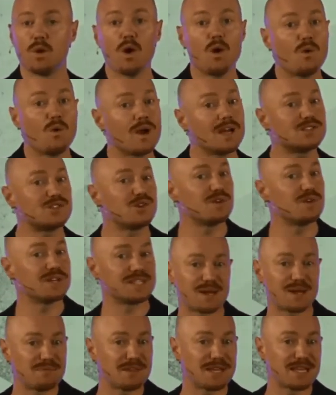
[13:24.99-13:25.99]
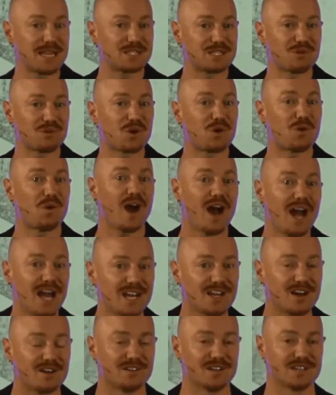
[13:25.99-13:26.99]
We're always doing something that's
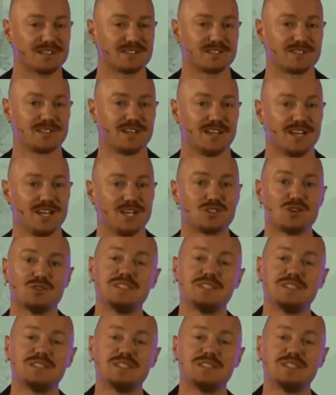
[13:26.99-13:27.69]
required of us.